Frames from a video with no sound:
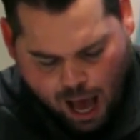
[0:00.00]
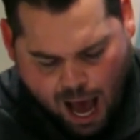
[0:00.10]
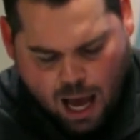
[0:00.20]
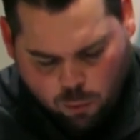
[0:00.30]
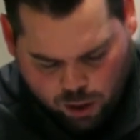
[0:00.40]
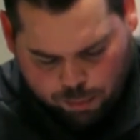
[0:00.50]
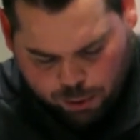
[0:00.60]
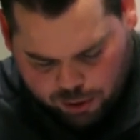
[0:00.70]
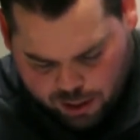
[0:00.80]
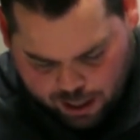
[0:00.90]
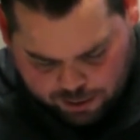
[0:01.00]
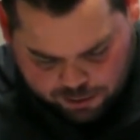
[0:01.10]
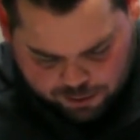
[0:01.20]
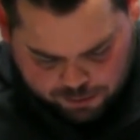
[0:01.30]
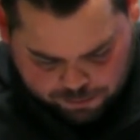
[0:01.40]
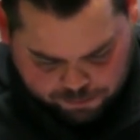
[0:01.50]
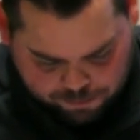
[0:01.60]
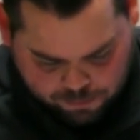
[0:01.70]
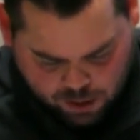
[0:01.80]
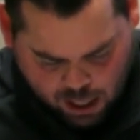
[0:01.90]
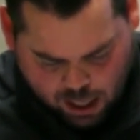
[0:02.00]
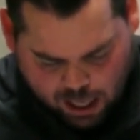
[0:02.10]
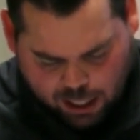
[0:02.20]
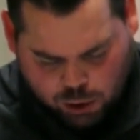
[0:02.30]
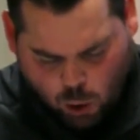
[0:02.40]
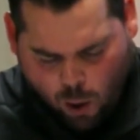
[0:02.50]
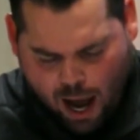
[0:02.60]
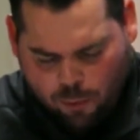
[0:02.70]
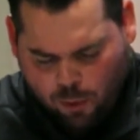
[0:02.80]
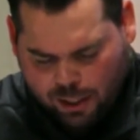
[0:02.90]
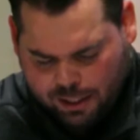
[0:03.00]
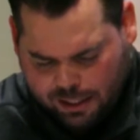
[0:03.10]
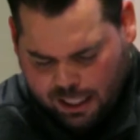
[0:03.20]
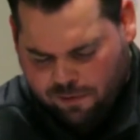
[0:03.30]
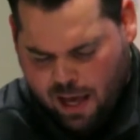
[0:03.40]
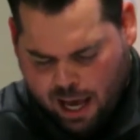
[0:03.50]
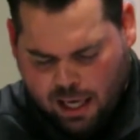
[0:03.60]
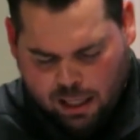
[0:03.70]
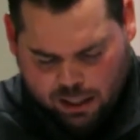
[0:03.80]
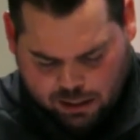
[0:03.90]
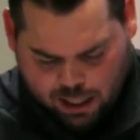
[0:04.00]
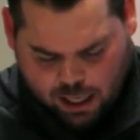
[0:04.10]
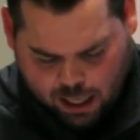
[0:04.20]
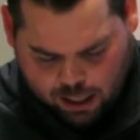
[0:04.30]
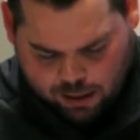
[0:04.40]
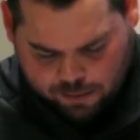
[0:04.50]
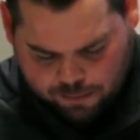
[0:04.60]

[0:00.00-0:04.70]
I will possess. And so I receive that healing today.